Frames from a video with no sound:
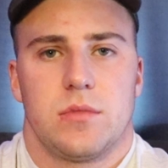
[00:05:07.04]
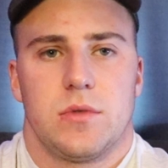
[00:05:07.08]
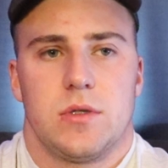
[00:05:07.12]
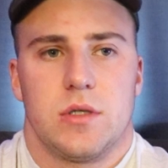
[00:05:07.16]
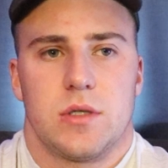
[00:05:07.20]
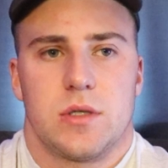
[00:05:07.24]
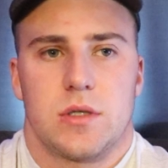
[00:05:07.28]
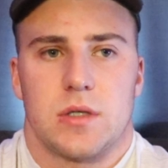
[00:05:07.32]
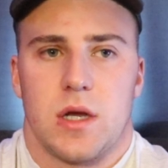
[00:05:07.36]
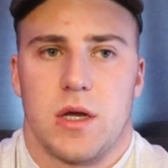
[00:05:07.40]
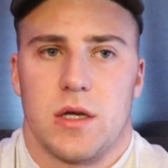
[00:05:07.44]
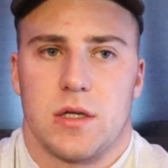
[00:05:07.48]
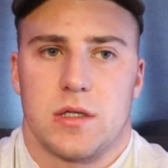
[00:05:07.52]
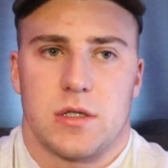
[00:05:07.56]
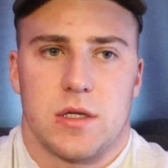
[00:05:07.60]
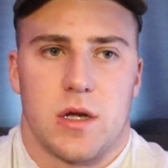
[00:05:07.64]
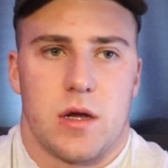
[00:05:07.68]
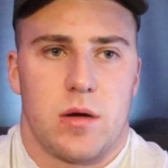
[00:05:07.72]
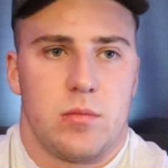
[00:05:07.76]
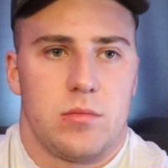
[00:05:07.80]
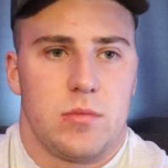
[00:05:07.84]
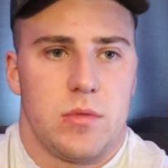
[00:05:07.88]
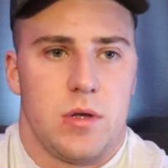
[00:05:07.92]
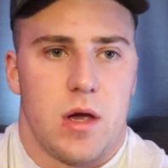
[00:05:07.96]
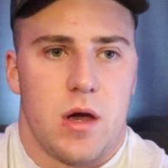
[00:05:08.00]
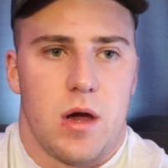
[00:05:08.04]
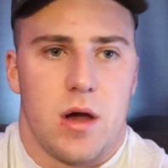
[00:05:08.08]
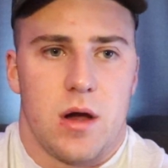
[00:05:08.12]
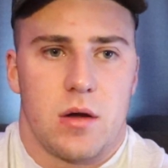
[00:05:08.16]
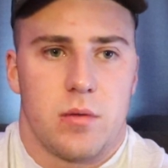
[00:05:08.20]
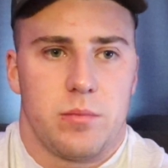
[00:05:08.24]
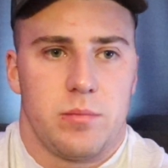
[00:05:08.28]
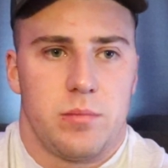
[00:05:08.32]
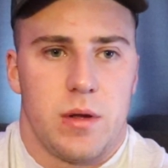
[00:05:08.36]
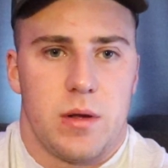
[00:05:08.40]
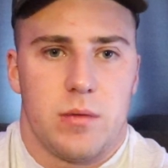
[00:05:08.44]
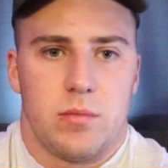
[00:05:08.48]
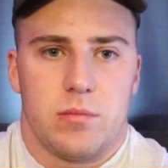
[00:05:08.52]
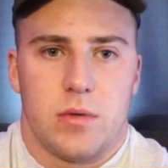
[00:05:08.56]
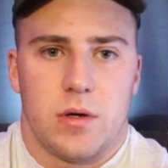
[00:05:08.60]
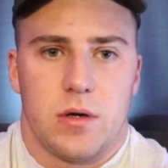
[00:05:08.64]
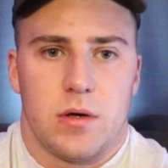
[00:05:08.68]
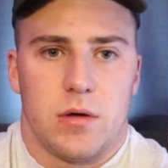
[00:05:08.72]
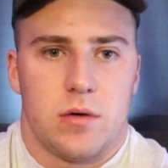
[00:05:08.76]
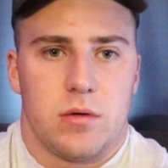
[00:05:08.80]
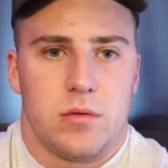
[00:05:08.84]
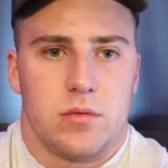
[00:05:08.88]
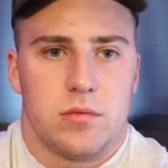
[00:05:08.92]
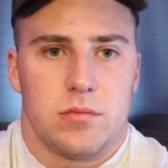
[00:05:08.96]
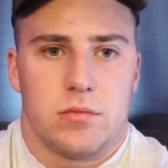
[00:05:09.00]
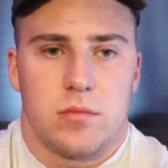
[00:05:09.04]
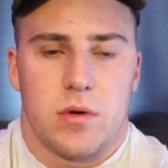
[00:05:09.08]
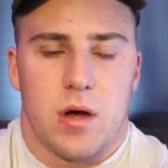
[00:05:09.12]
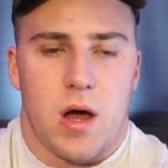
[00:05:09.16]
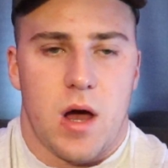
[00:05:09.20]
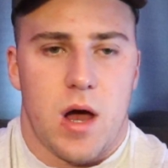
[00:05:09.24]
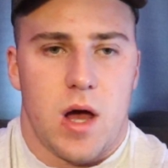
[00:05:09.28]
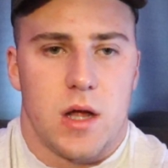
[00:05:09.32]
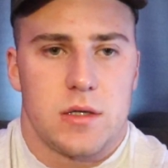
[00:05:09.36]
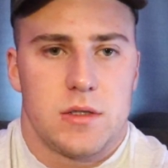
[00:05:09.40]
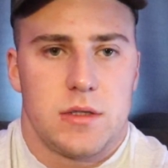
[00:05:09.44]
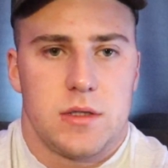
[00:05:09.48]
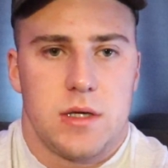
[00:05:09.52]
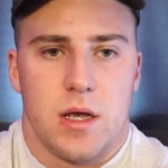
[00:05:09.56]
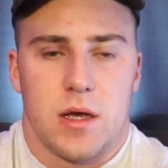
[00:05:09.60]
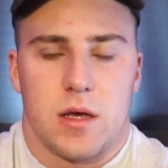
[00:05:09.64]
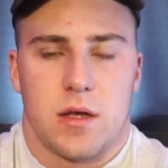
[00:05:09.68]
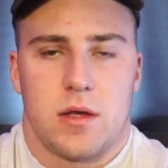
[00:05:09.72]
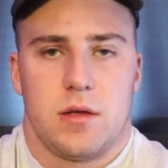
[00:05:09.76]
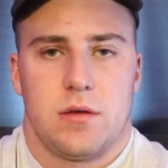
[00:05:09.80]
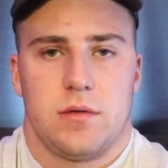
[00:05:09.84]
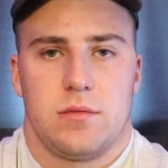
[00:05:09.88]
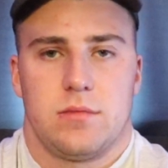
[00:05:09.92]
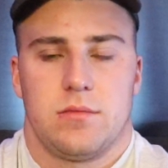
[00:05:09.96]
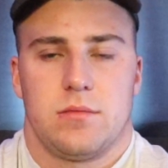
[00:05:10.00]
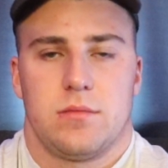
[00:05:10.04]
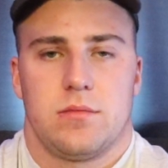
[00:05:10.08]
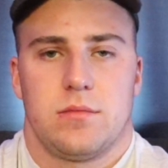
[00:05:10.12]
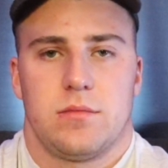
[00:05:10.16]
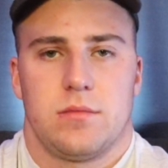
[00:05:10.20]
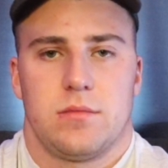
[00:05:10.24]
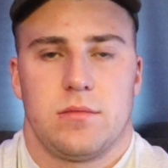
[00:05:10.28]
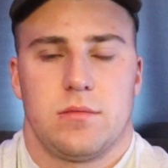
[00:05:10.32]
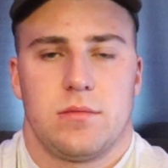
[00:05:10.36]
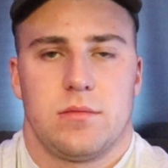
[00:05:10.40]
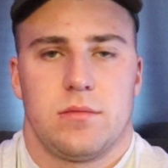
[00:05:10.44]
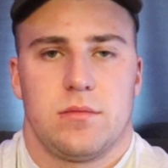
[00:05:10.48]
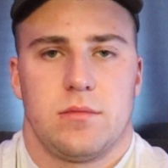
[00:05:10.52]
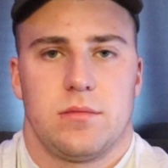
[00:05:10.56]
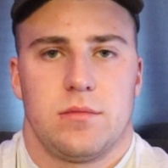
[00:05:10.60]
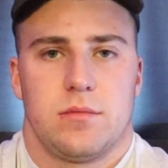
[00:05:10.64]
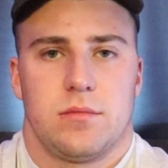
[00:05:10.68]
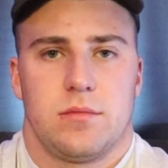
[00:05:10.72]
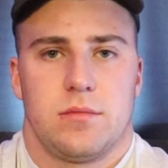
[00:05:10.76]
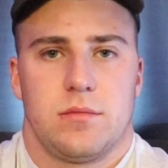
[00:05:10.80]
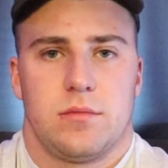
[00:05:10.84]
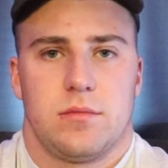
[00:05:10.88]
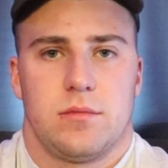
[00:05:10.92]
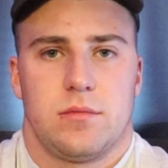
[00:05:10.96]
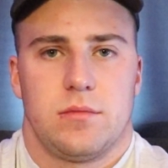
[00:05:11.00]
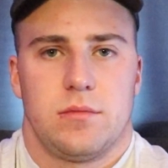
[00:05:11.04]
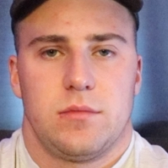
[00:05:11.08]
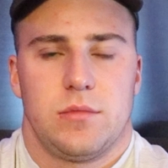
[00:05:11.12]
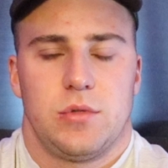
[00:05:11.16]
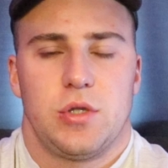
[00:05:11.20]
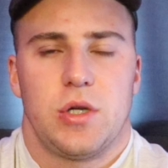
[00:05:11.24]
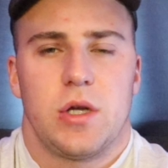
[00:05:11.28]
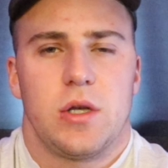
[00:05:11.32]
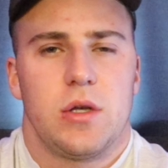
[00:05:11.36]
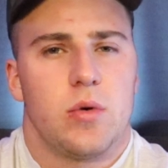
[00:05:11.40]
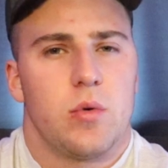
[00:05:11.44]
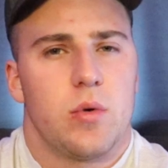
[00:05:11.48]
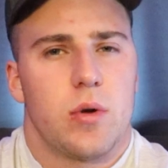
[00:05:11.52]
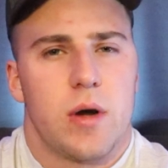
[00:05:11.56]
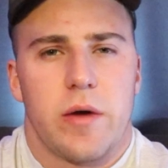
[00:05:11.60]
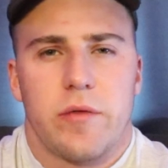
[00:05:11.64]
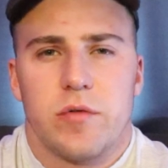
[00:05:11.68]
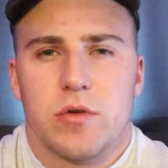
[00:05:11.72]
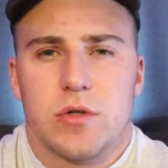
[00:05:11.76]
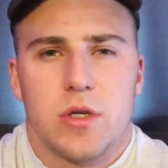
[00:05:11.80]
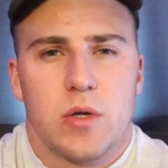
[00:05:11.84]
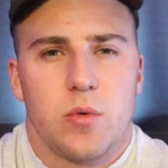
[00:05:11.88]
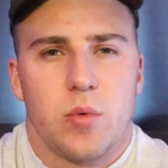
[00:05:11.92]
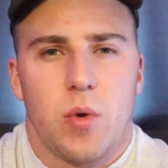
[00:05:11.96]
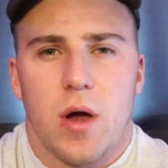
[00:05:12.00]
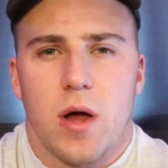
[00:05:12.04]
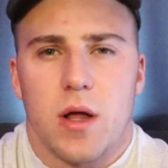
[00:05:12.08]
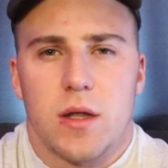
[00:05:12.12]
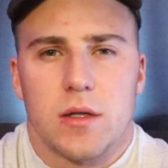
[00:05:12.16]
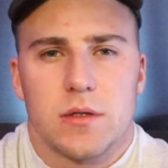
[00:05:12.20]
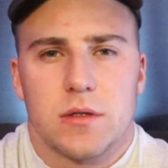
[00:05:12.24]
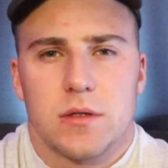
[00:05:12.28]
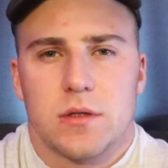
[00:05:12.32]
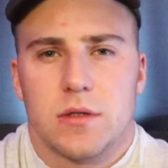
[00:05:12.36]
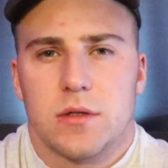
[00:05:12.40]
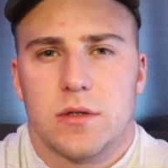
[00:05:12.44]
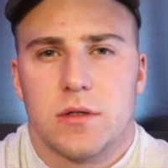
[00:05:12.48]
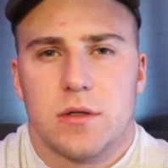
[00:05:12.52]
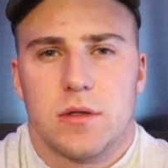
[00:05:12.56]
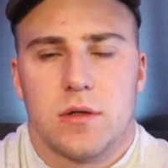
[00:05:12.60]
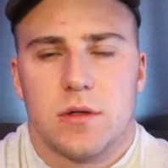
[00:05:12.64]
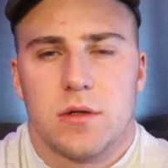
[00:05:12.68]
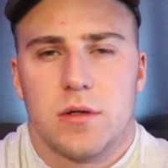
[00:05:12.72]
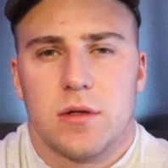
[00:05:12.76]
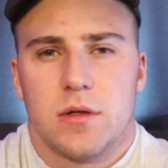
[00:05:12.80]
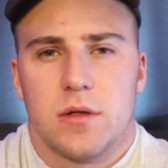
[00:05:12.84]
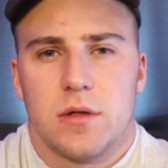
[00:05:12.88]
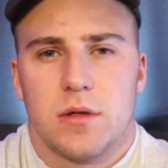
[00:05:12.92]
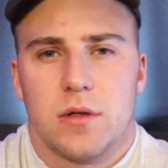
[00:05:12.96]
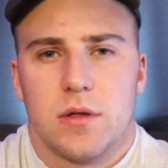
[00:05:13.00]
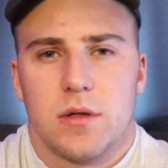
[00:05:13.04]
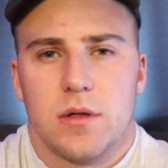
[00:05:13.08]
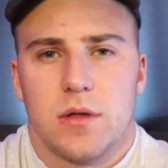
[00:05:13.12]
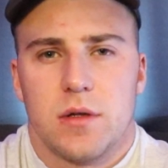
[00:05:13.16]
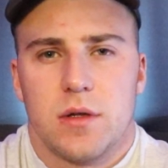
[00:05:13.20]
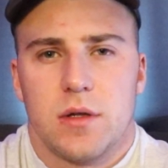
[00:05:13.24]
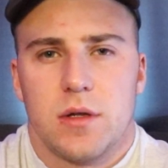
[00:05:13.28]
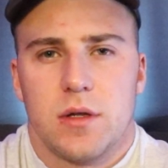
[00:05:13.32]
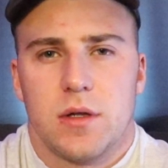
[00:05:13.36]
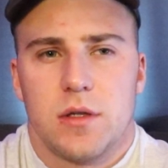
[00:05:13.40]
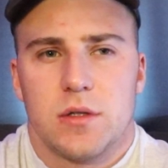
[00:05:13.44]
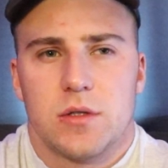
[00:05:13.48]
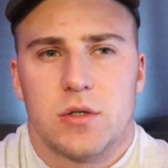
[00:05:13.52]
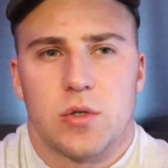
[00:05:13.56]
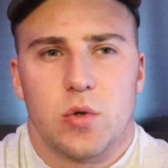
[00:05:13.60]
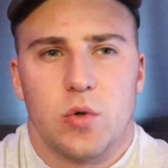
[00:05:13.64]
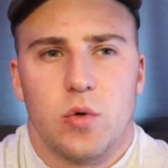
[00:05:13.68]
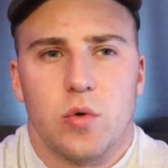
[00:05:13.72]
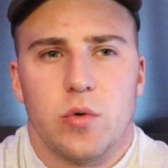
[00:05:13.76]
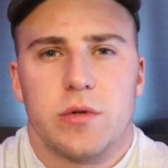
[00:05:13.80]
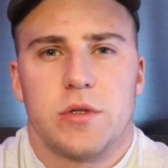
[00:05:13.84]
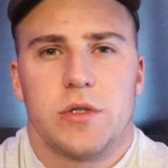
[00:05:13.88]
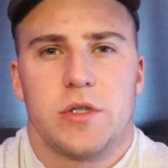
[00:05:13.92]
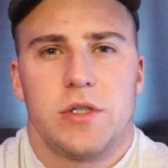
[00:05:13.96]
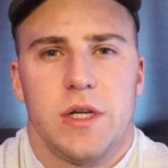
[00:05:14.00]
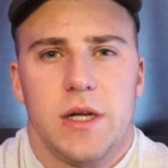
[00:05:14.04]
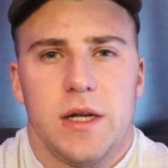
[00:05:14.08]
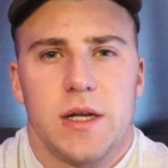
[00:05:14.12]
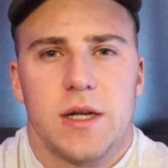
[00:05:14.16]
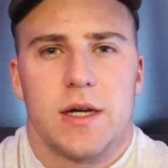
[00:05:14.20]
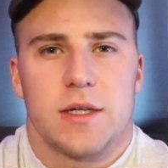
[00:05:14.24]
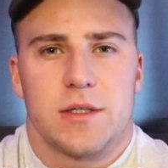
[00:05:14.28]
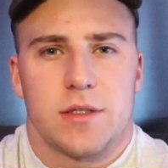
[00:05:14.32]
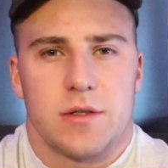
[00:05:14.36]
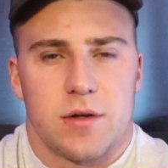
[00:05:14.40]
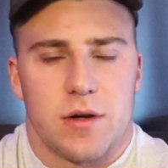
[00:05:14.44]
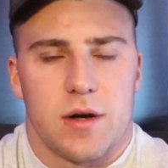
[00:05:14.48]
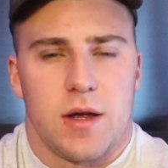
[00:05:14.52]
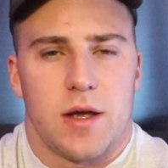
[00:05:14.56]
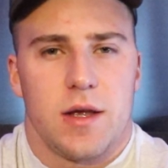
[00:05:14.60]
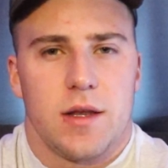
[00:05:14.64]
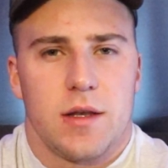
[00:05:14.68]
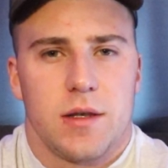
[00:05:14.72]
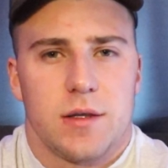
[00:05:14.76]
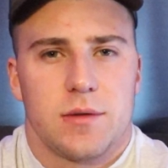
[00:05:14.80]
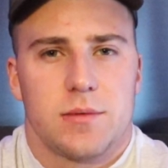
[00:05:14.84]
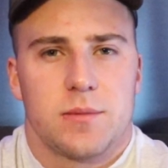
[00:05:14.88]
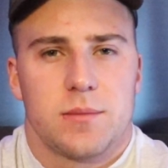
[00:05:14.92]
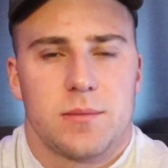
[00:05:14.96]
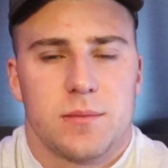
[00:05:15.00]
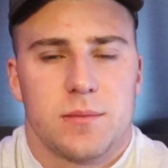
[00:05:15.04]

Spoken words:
just like some young bimbo hot chick. She can do whatever she wants. It's cool when she does it, right?